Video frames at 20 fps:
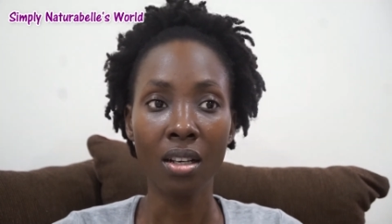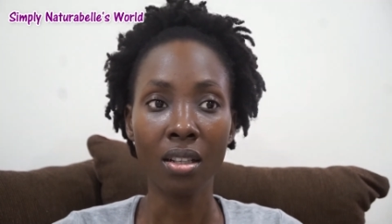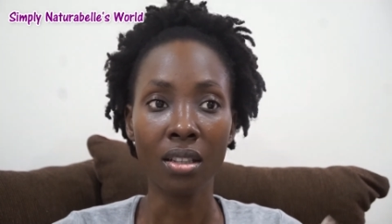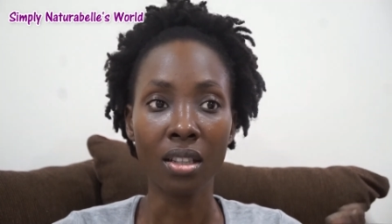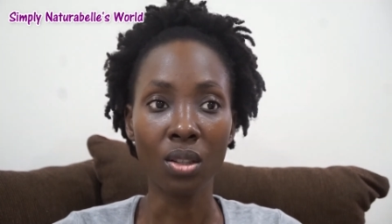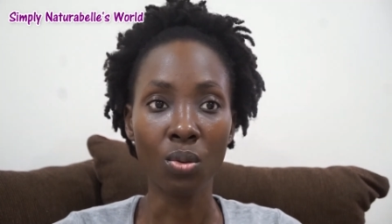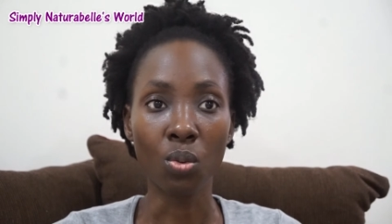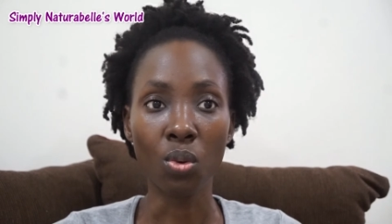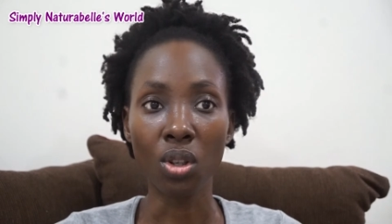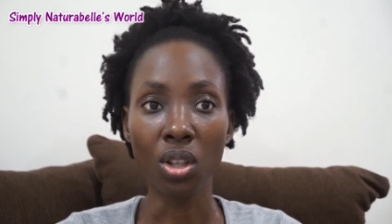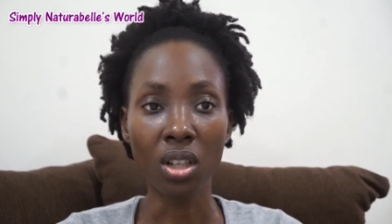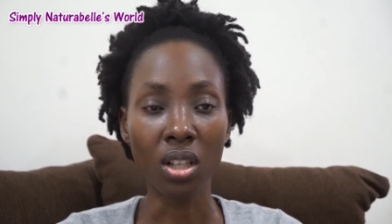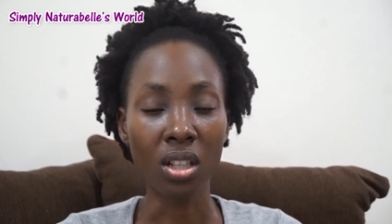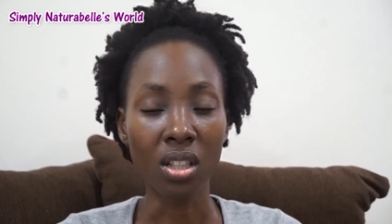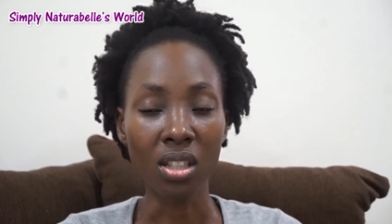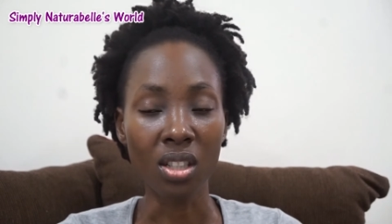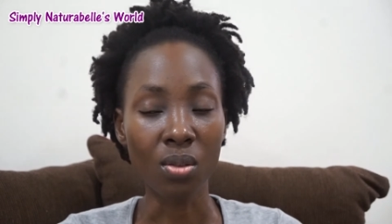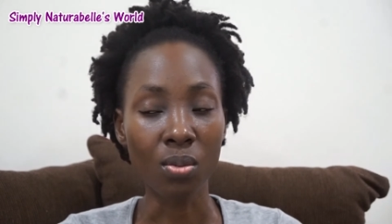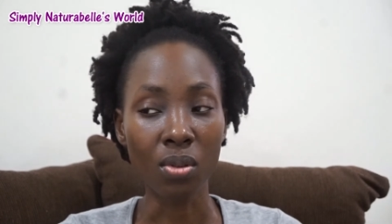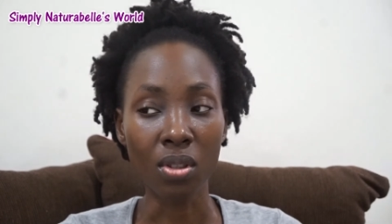the
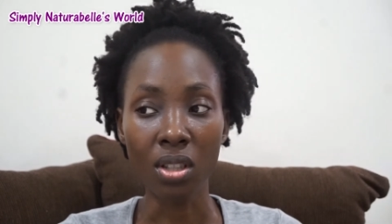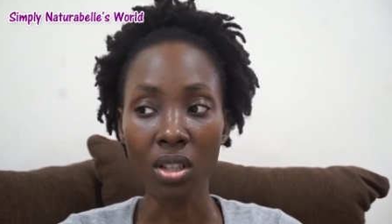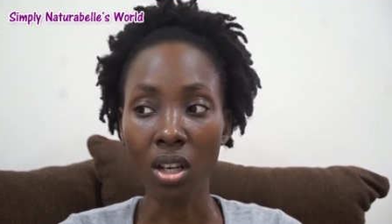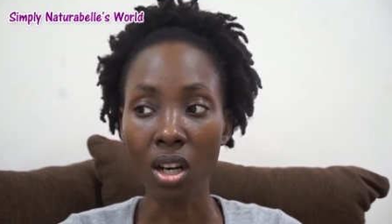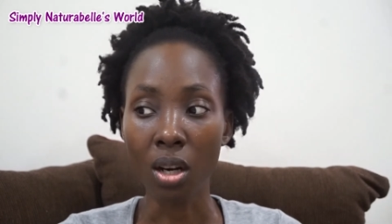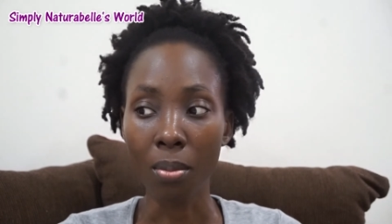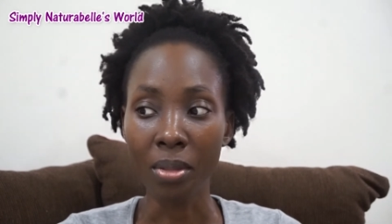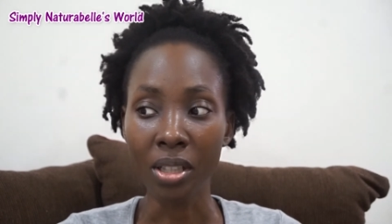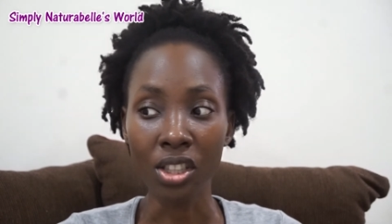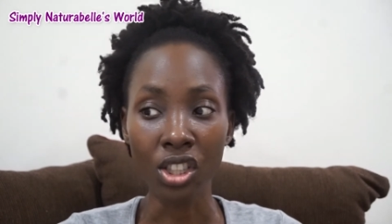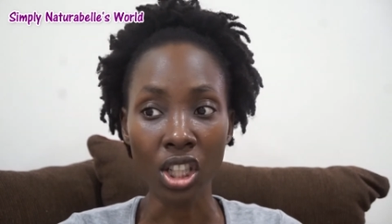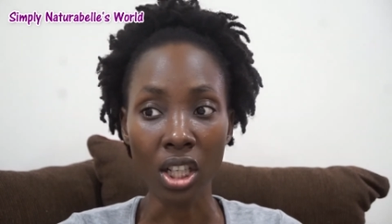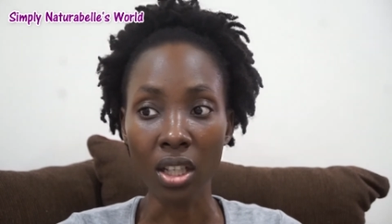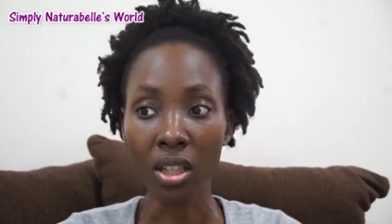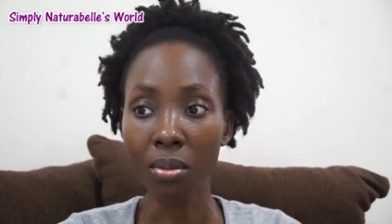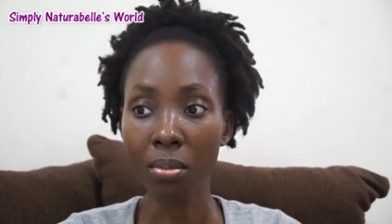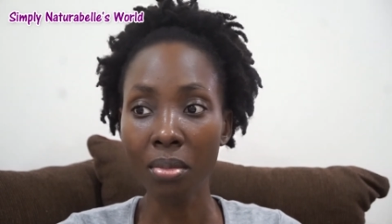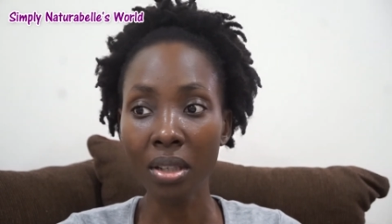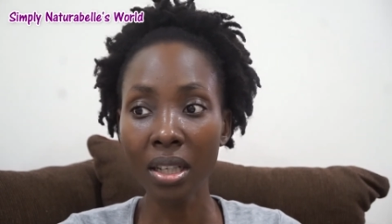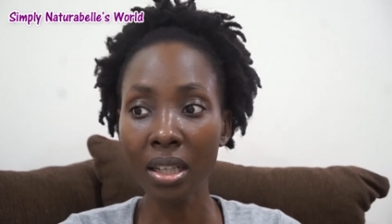workers would come and check
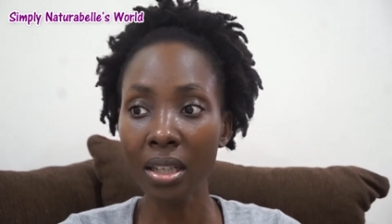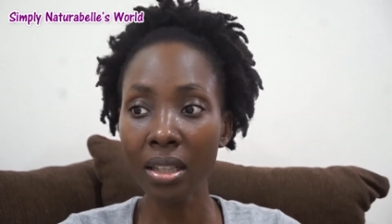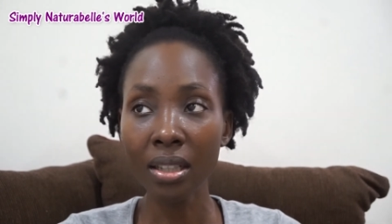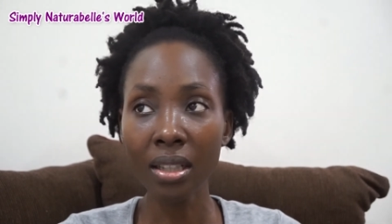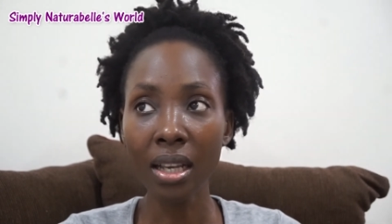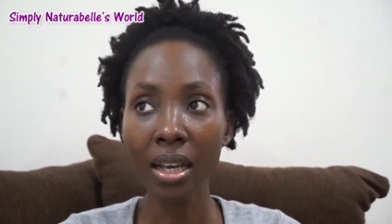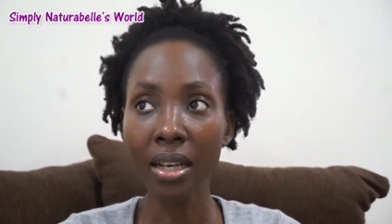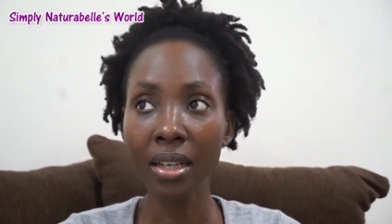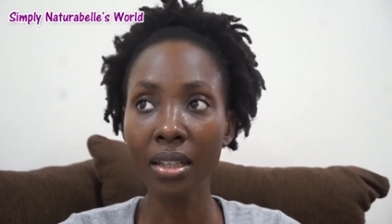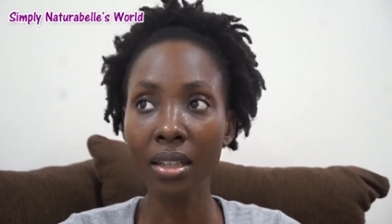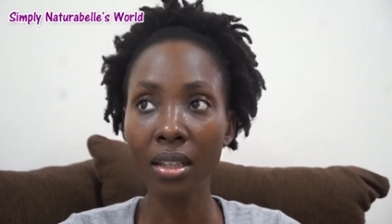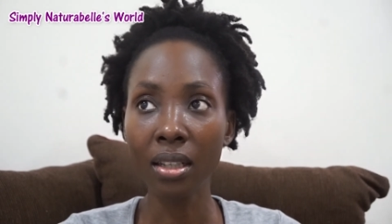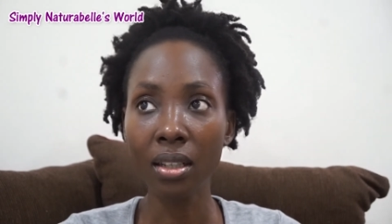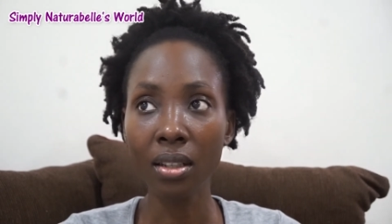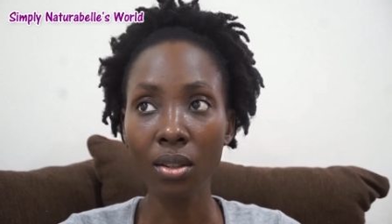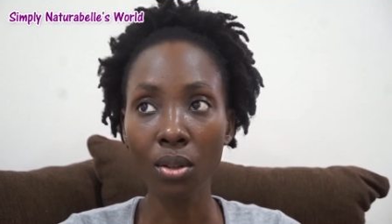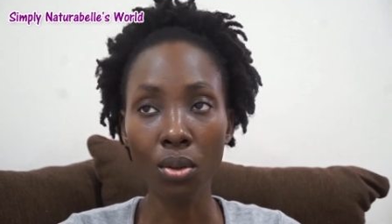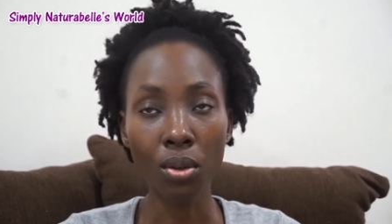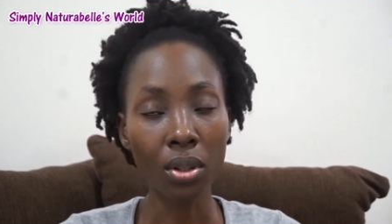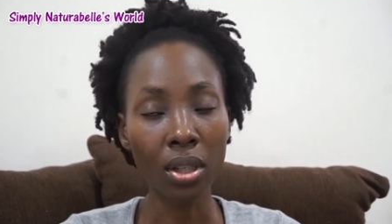on me and like you
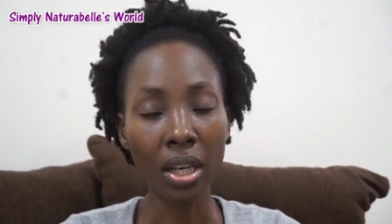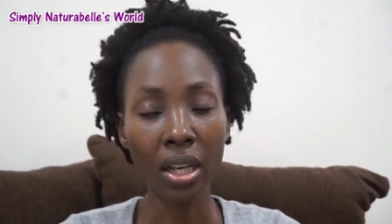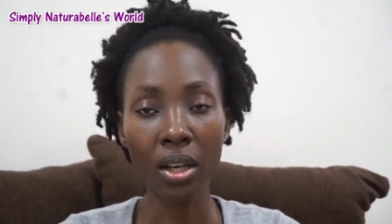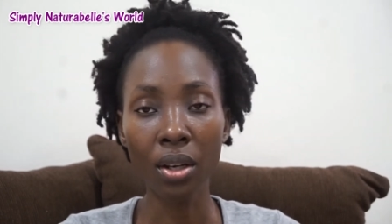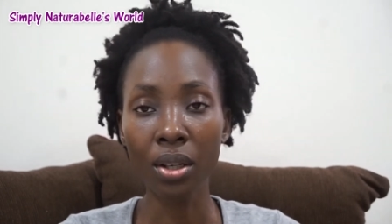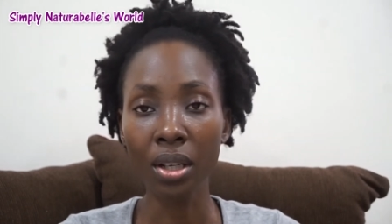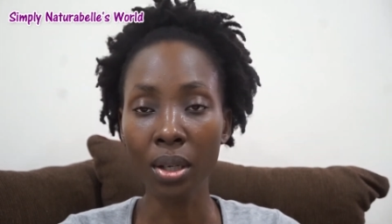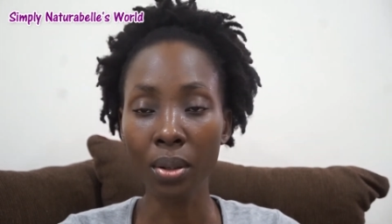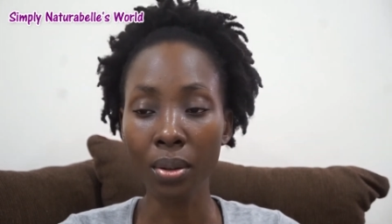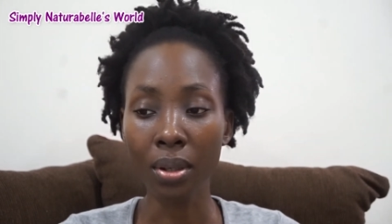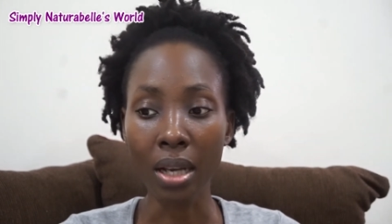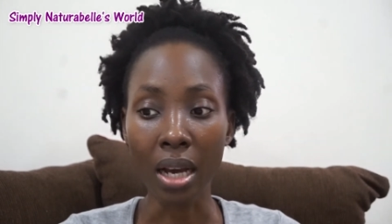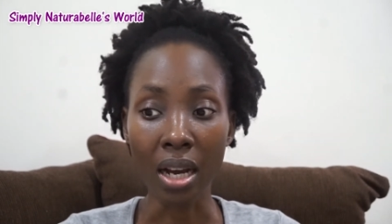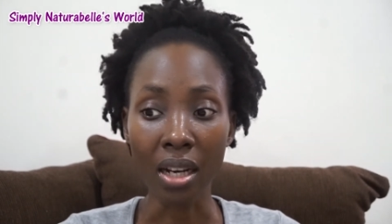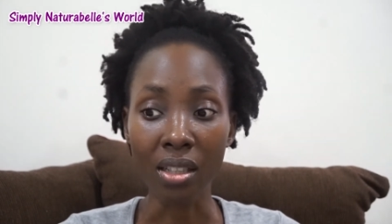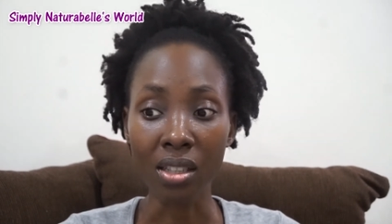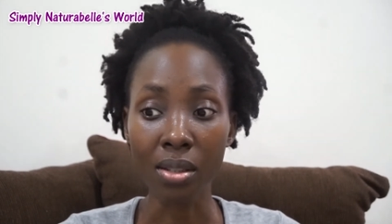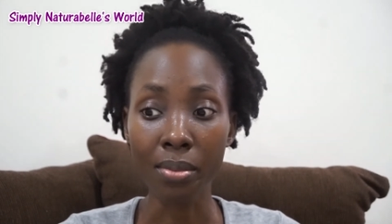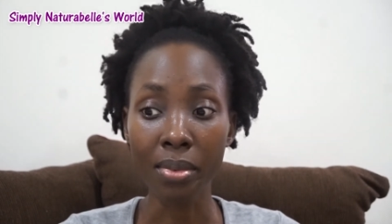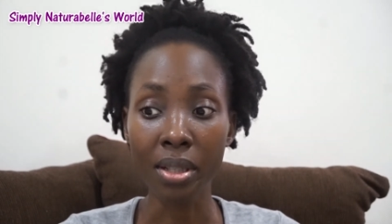okay or they would
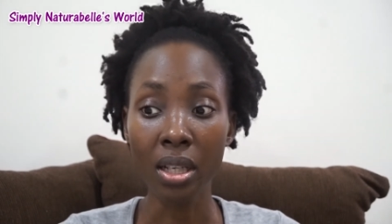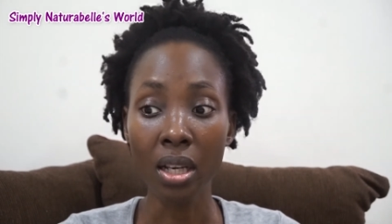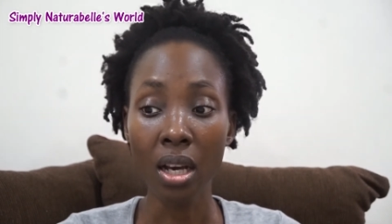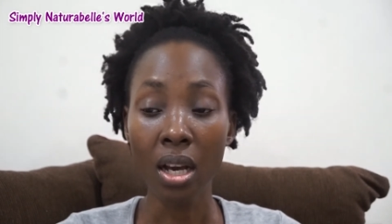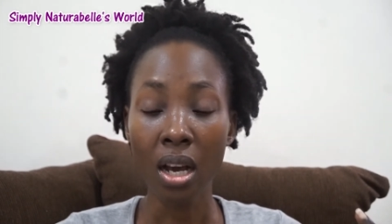ask me